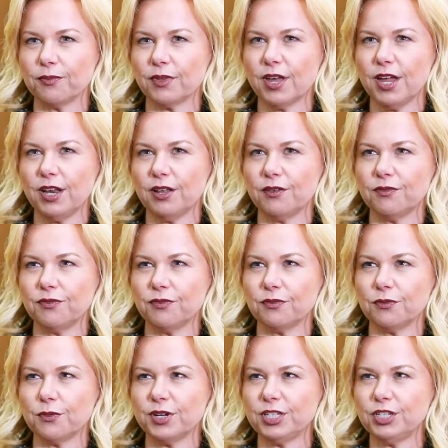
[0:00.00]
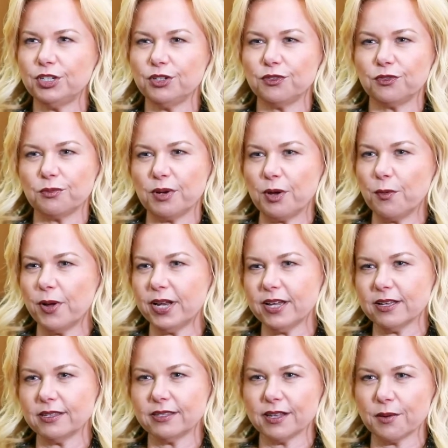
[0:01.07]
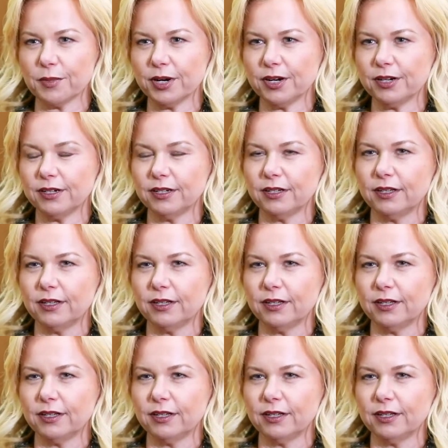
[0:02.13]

kind of what to do for my 1L summer.